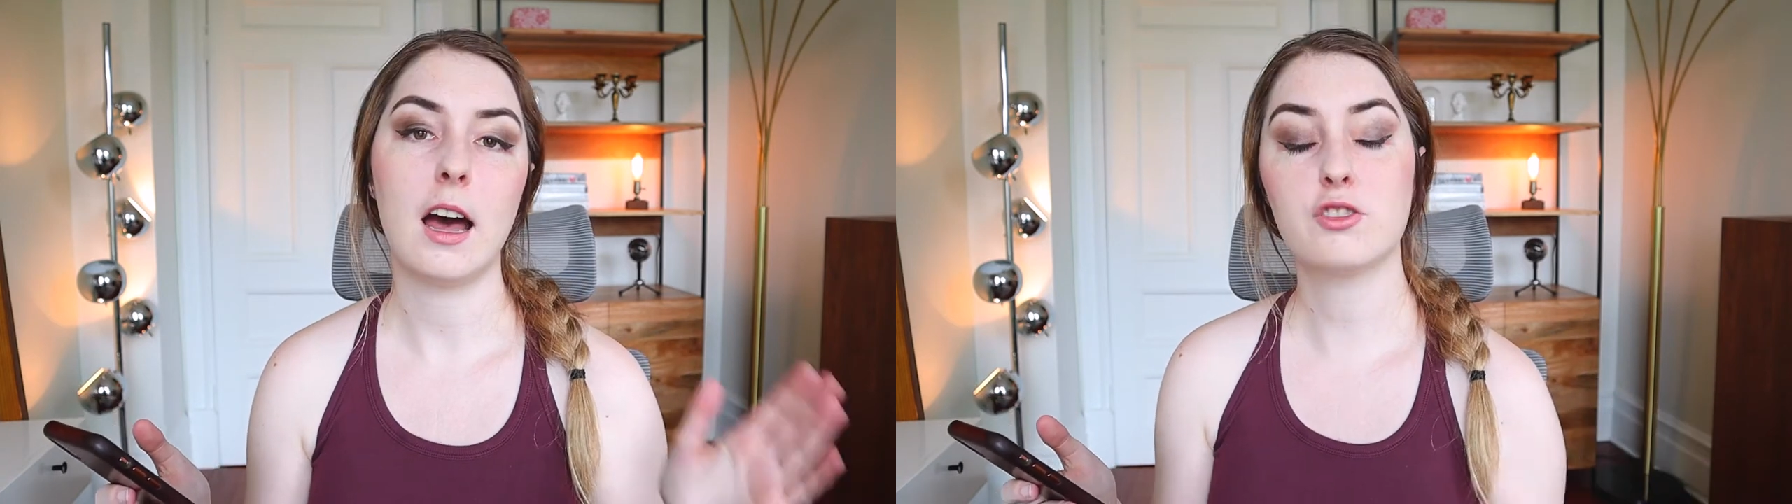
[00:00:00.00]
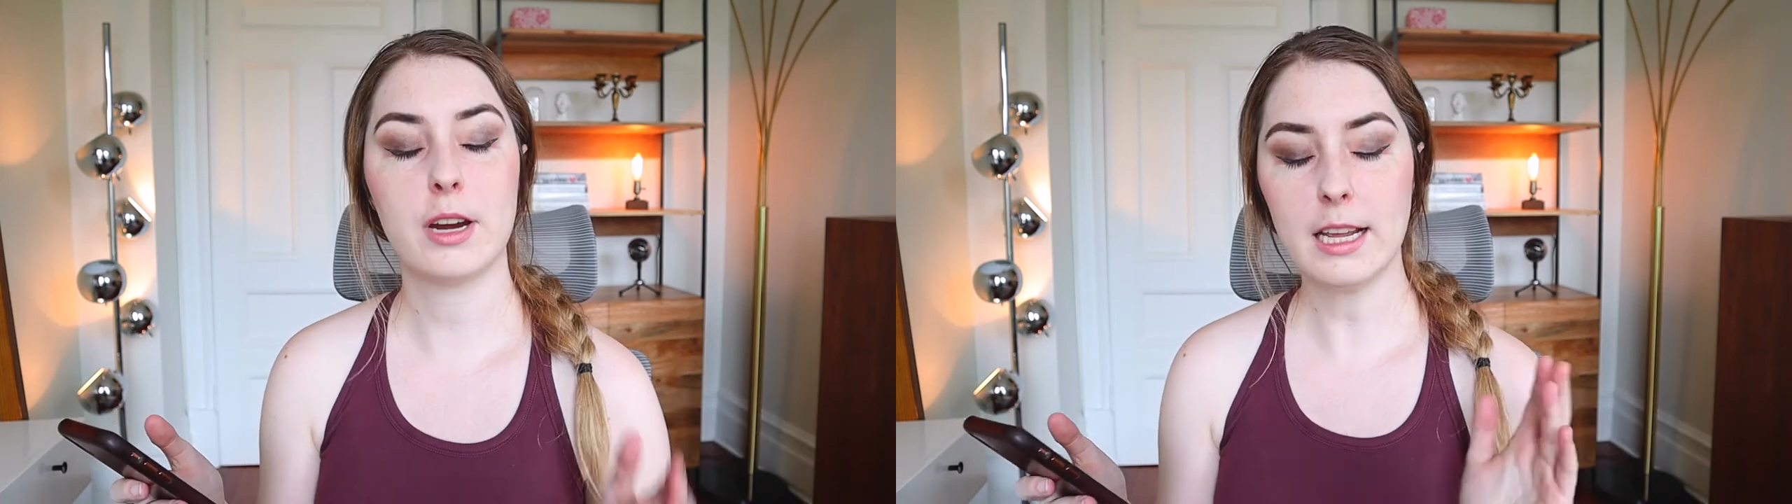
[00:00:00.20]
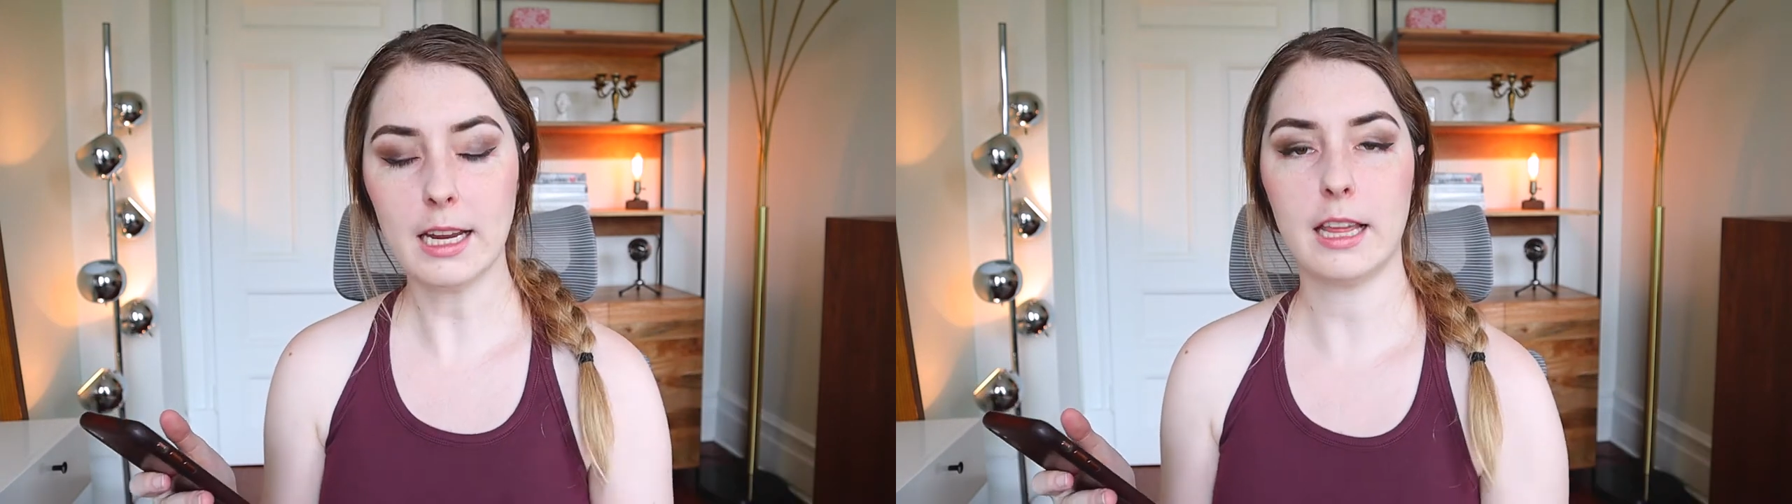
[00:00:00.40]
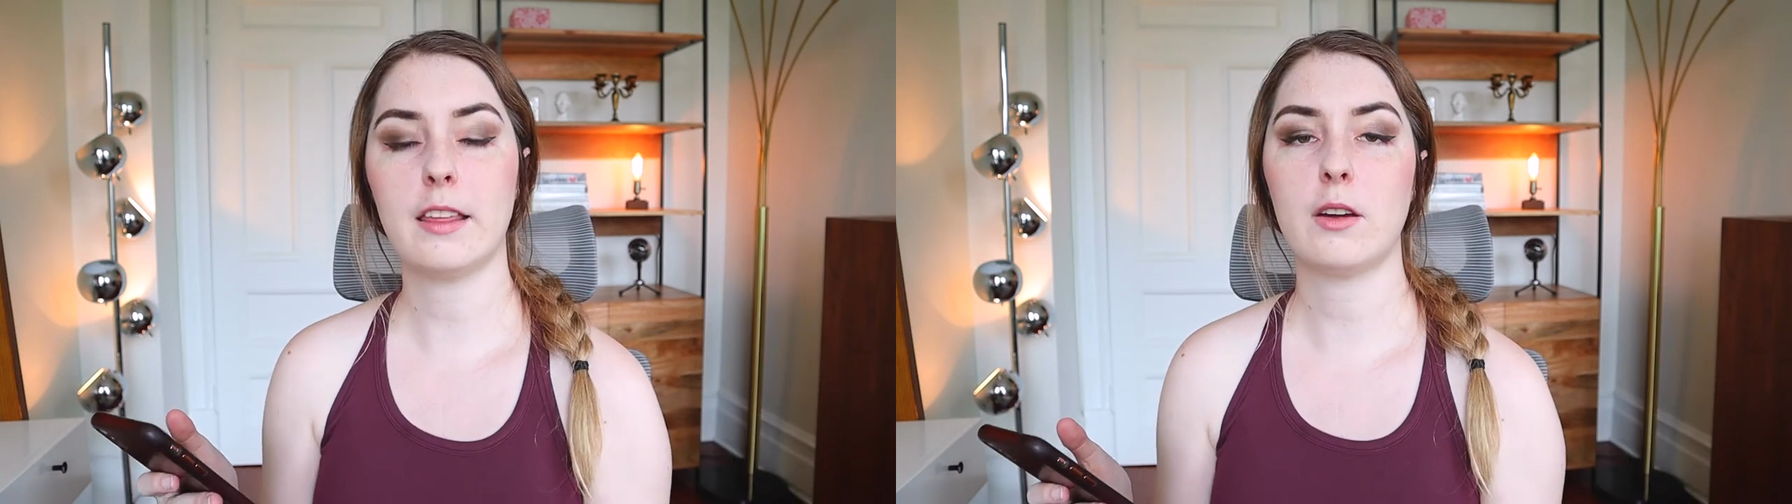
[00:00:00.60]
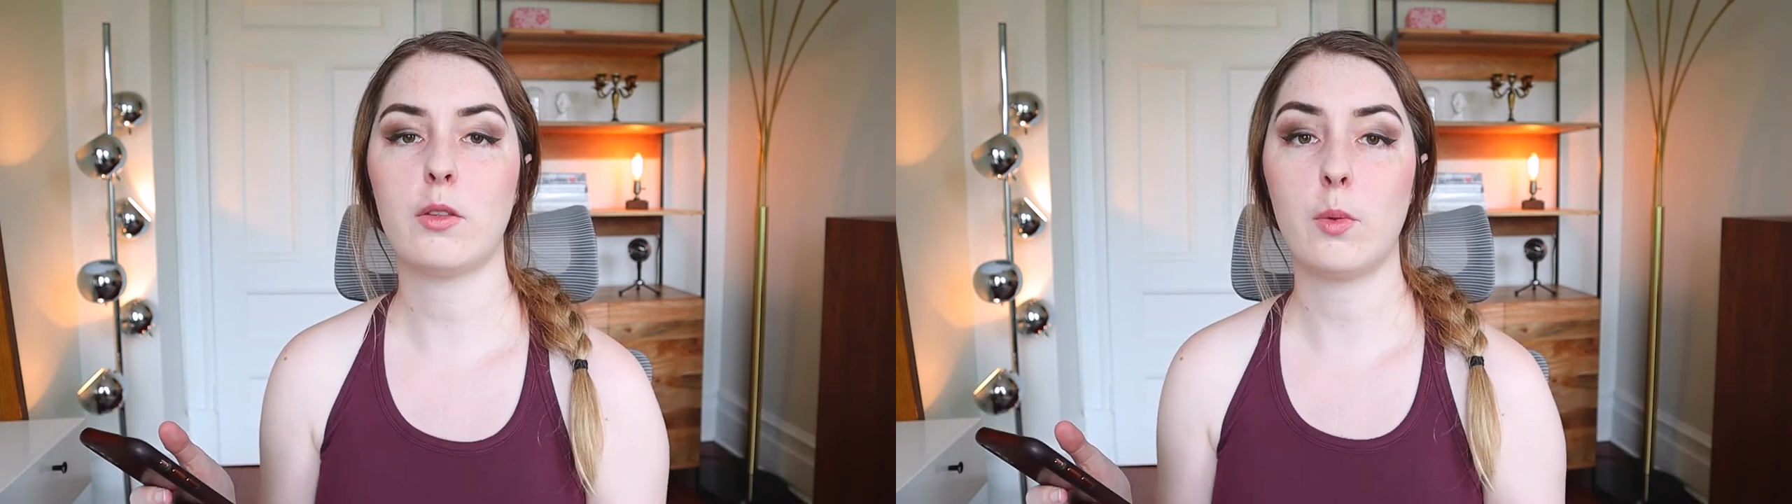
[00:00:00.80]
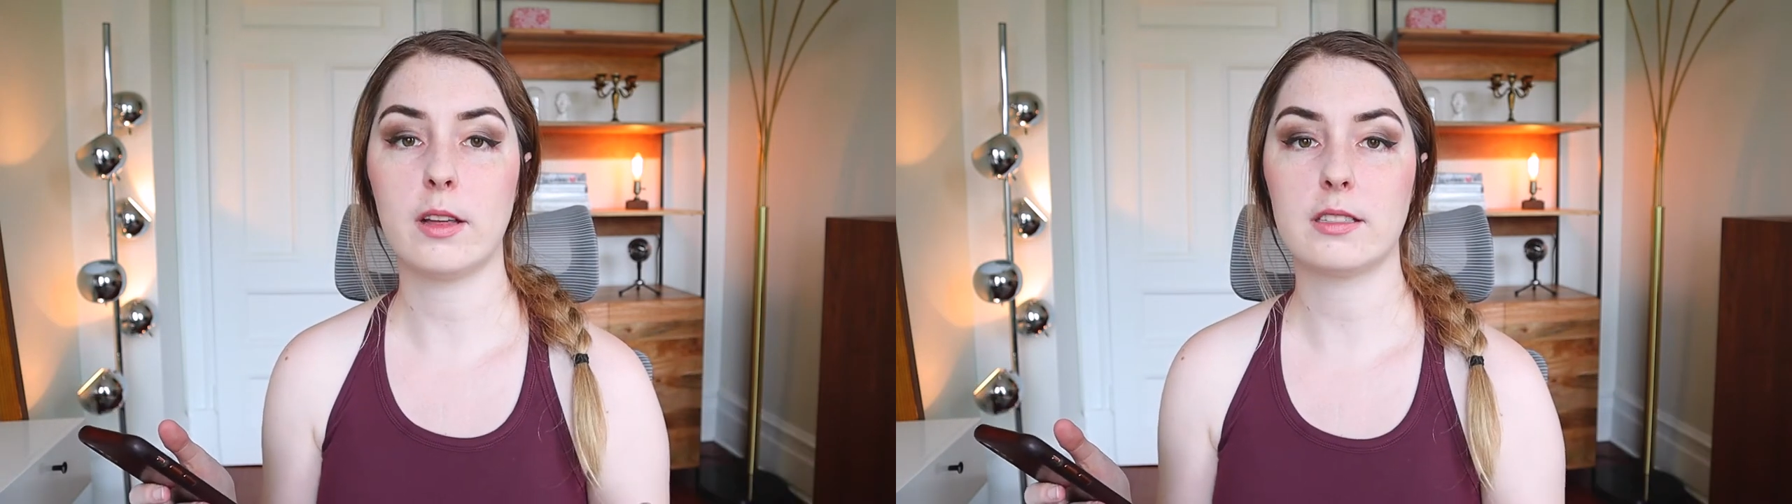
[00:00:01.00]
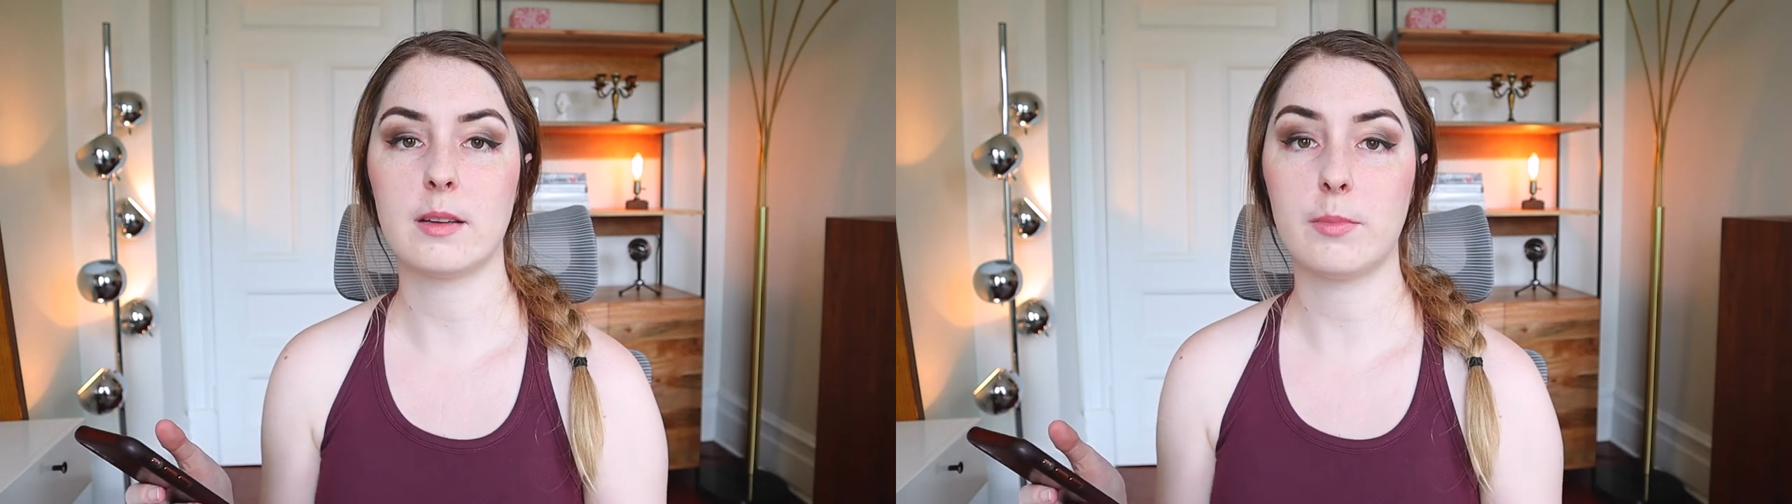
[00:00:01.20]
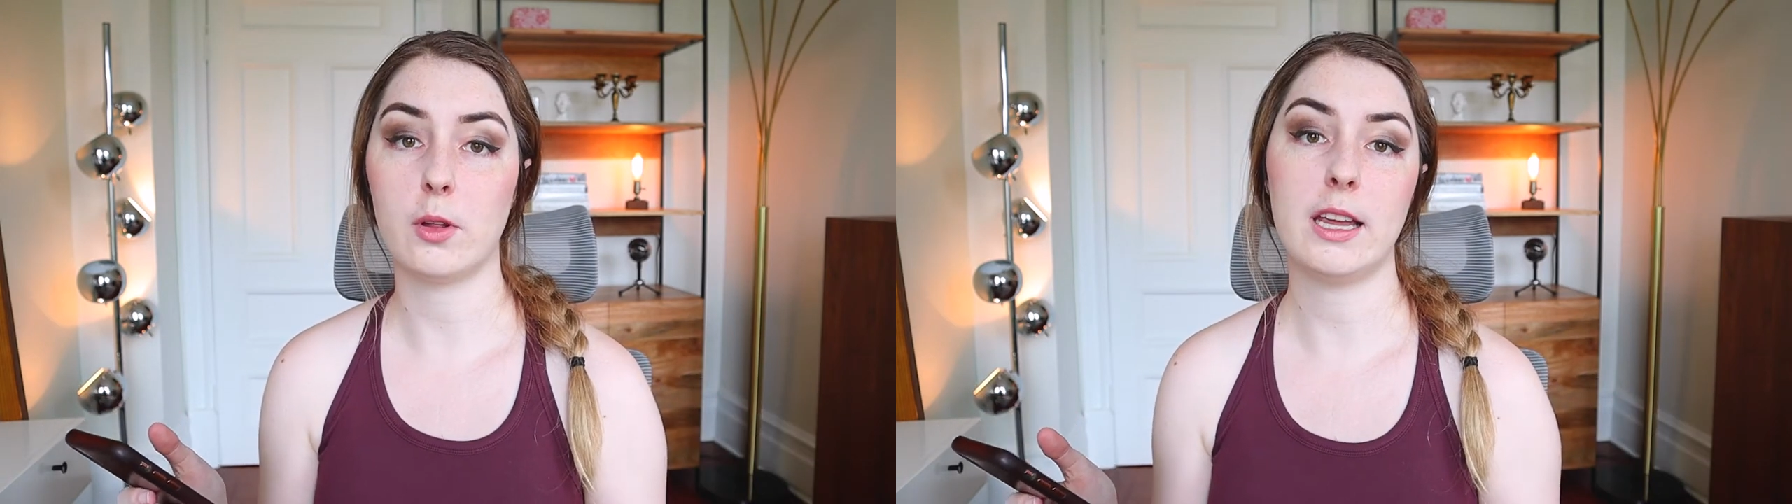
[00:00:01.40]
trading anything with
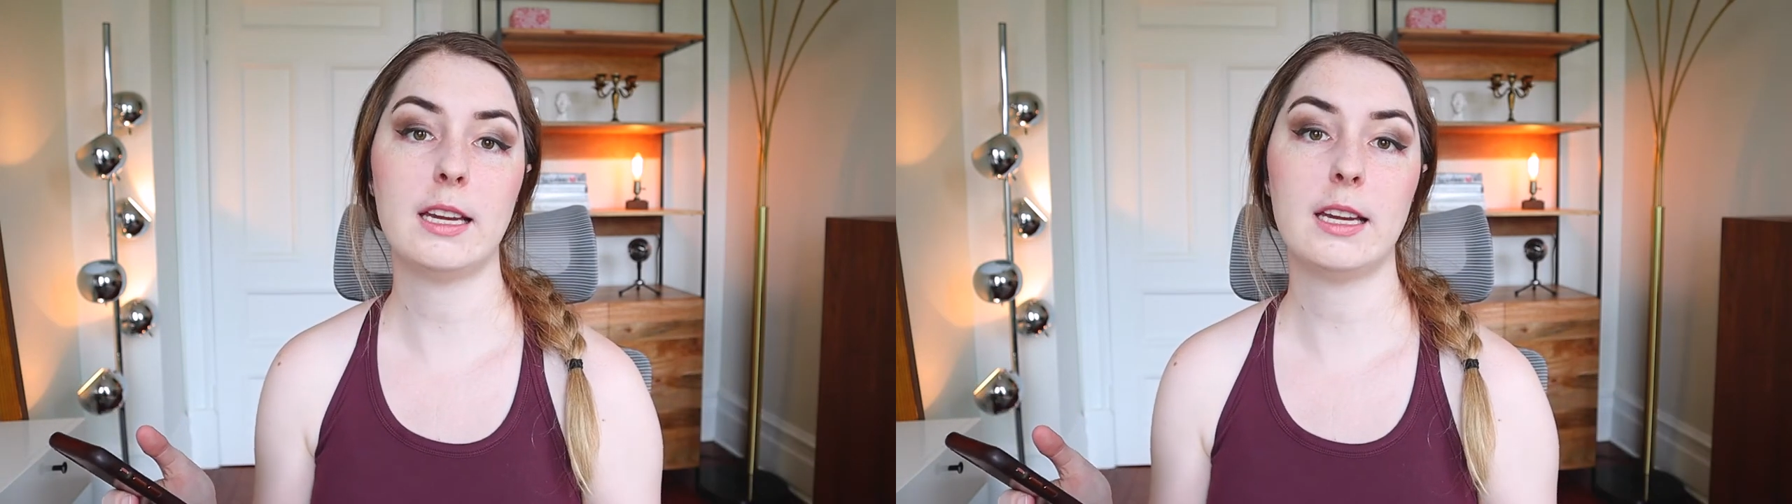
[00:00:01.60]
Wealthsimple